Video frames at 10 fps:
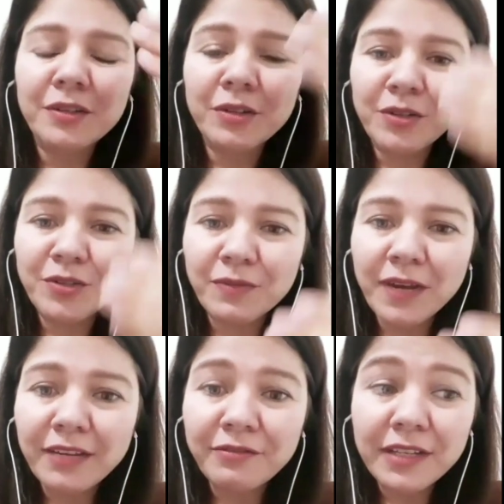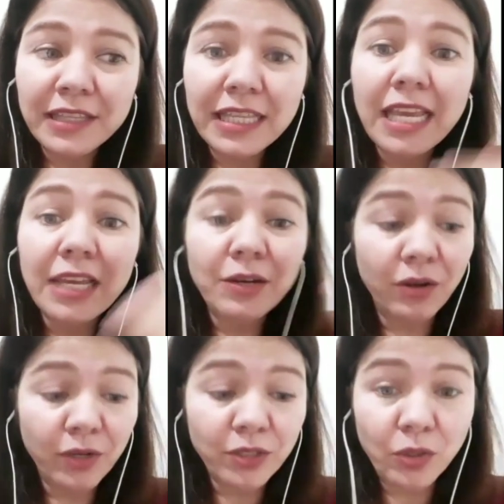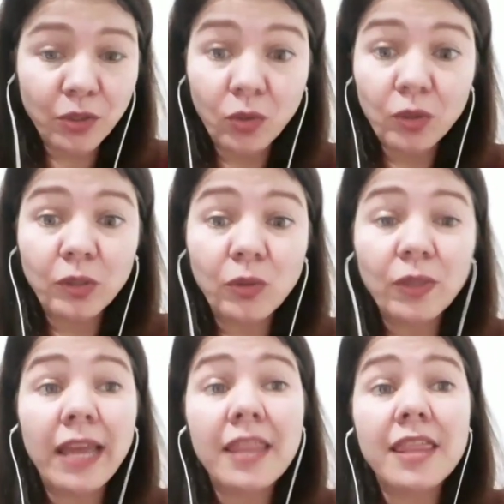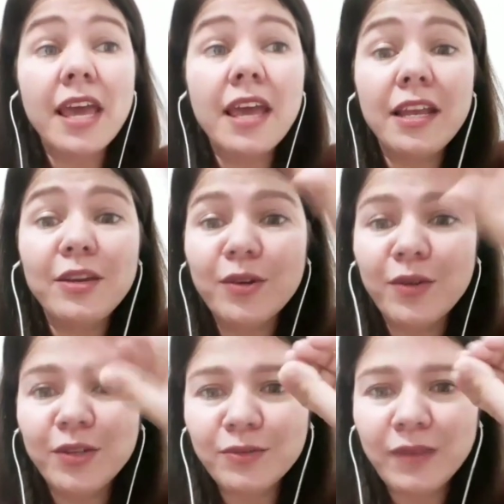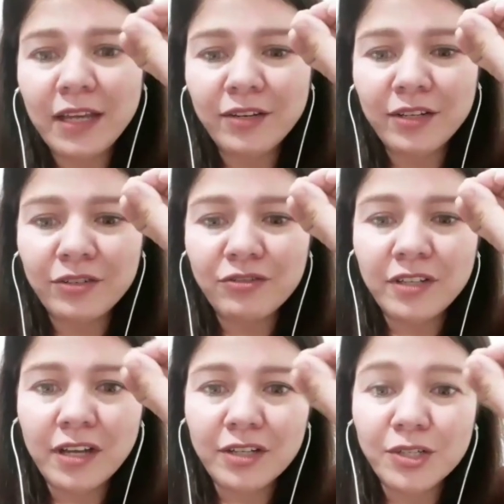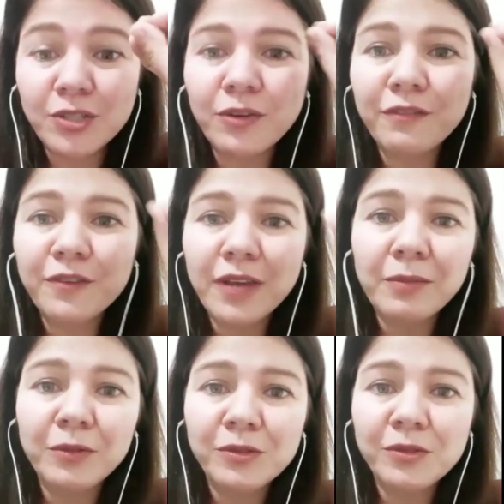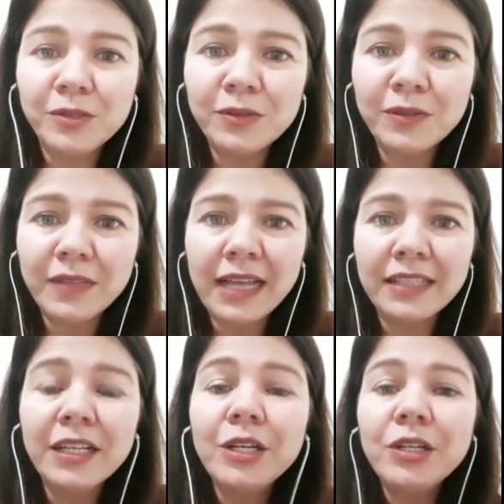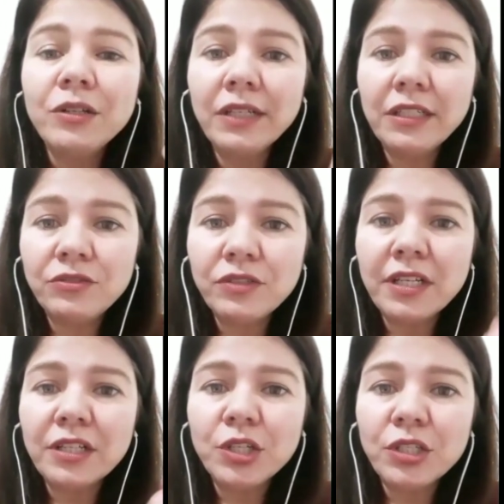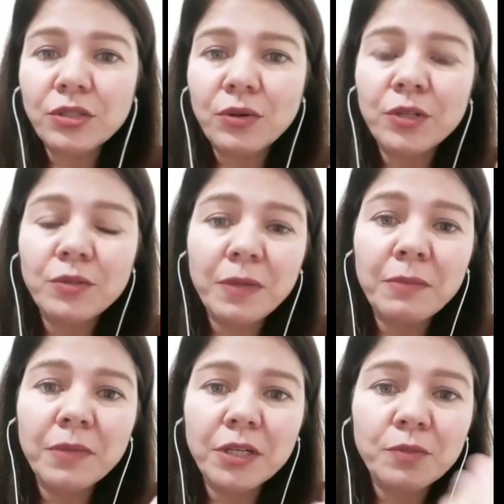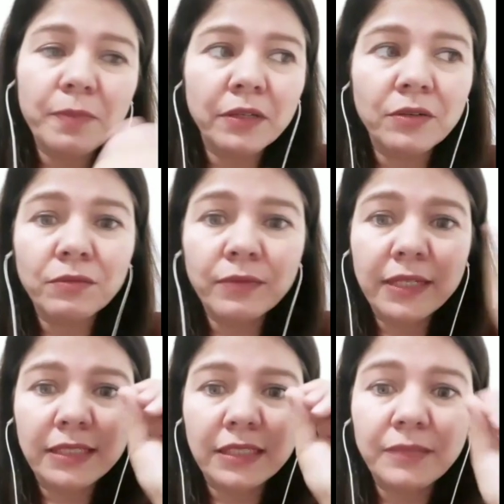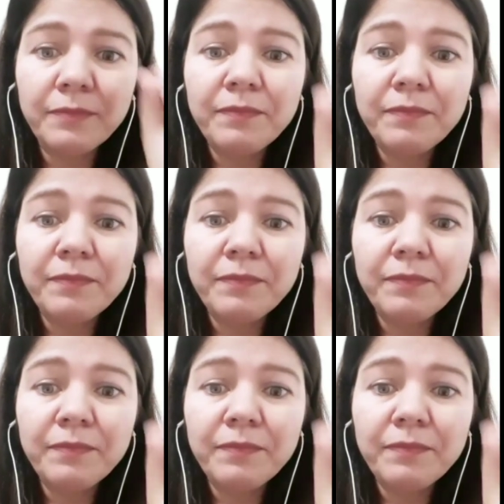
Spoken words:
You're going to write everything, you're going to conclude, and then you're going to write an introduction. So if you're able to do that, your introduction is going to be much better written.